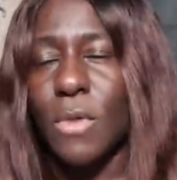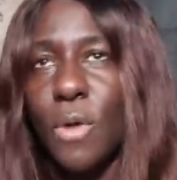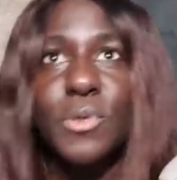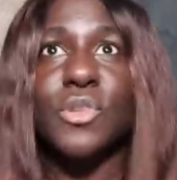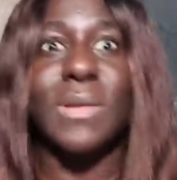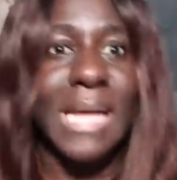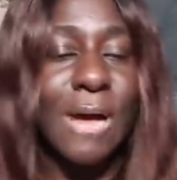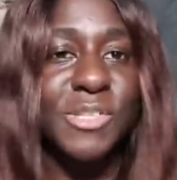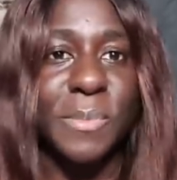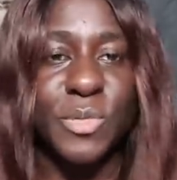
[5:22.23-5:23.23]
almost all the
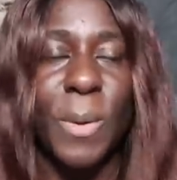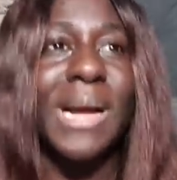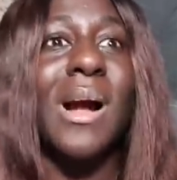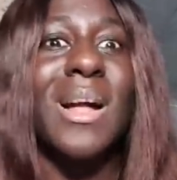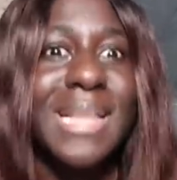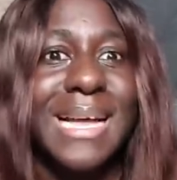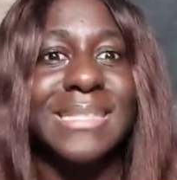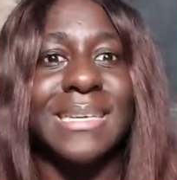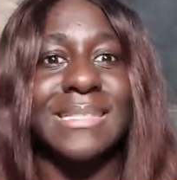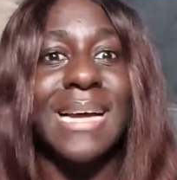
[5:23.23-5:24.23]
housemates were gathered
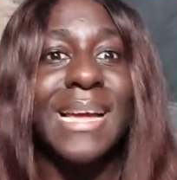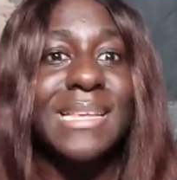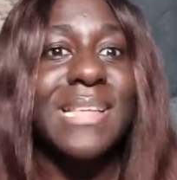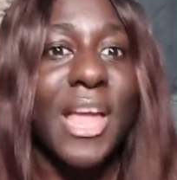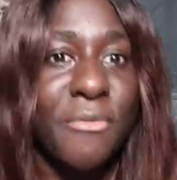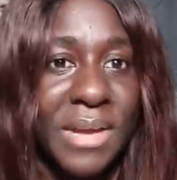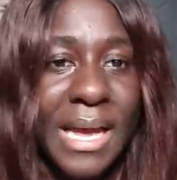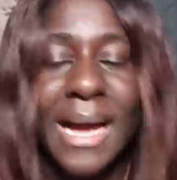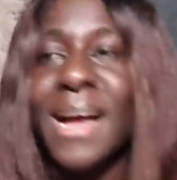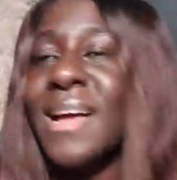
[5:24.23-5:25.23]
at the dining
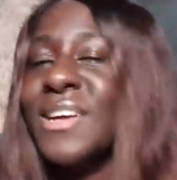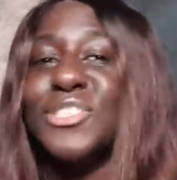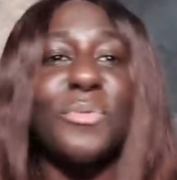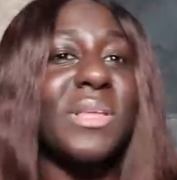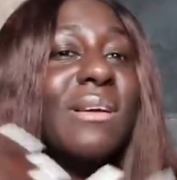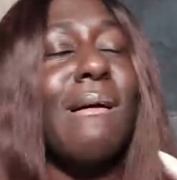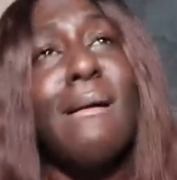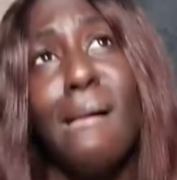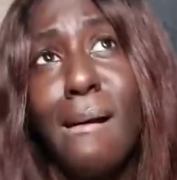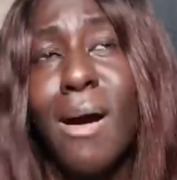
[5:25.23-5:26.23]
area during the,
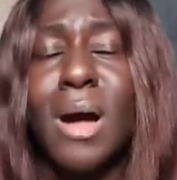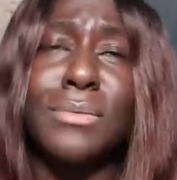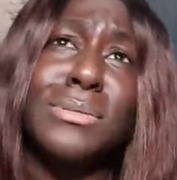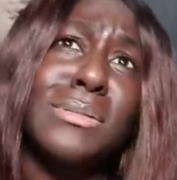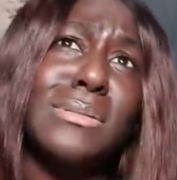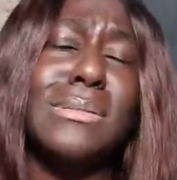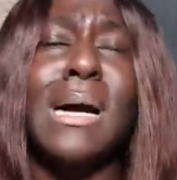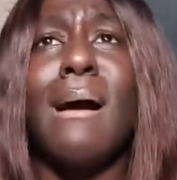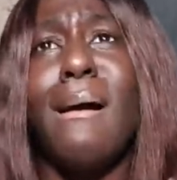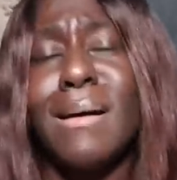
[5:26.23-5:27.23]

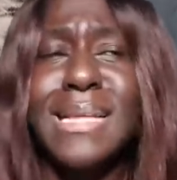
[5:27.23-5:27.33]
oh,